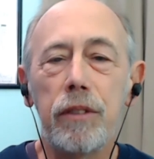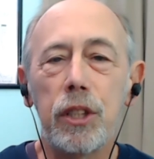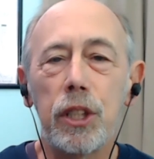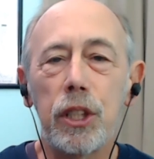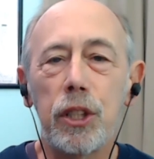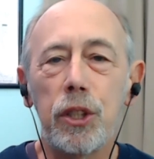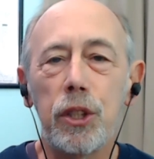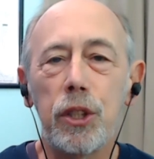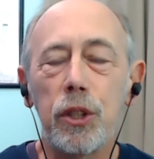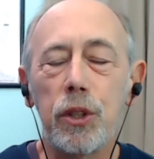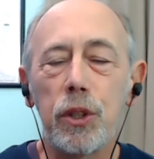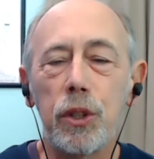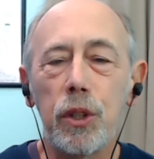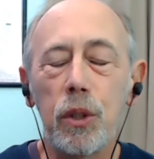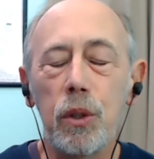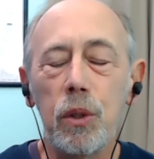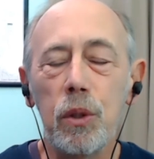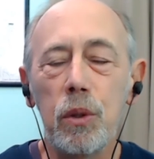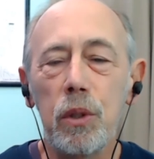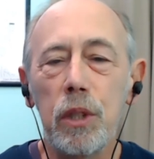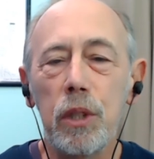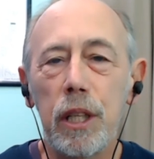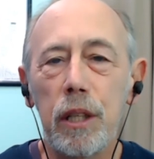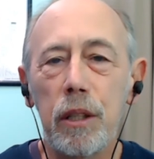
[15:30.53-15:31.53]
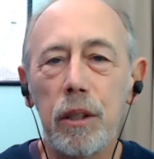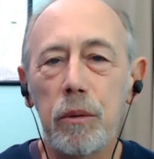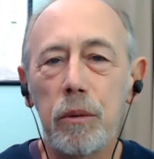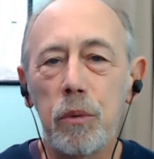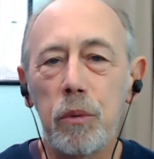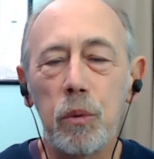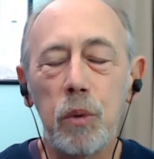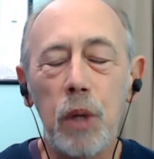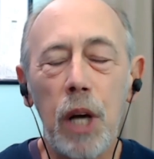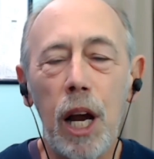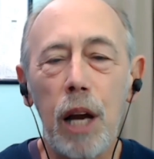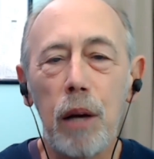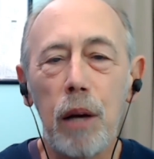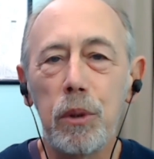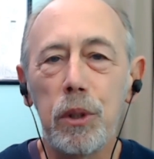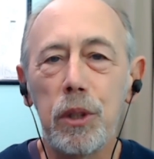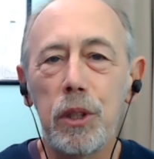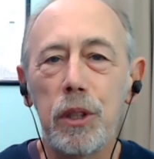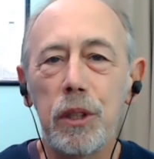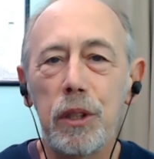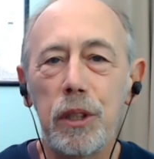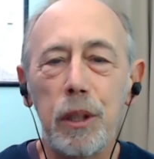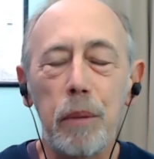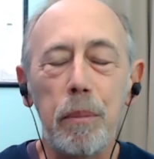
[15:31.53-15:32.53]
6 years old, I
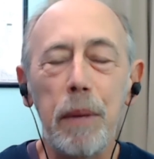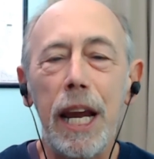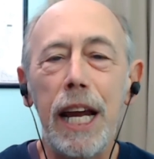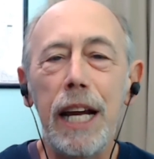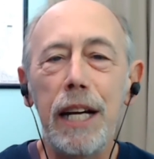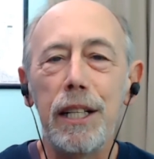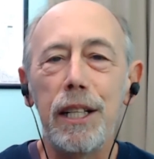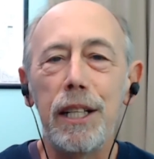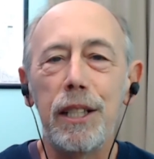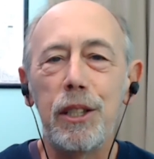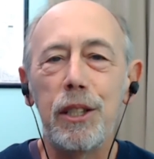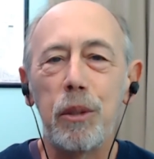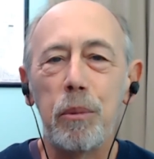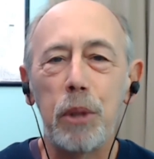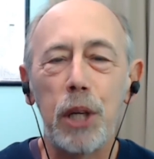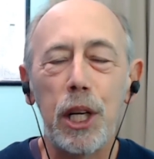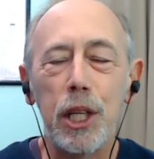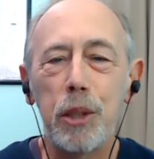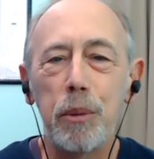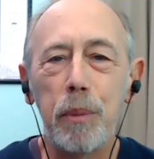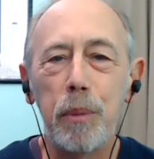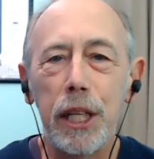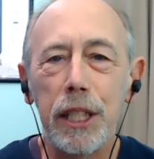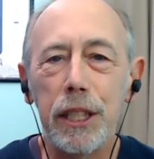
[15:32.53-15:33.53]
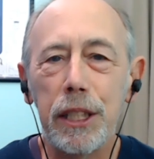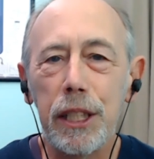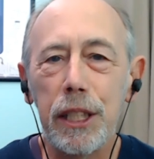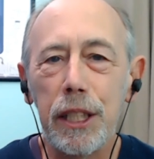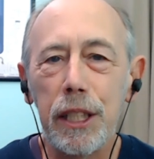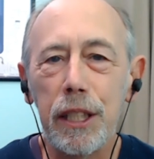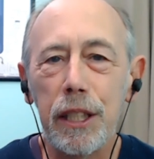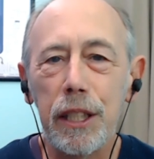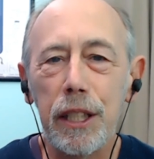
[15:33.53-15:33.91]
was demanded to brush my teeth.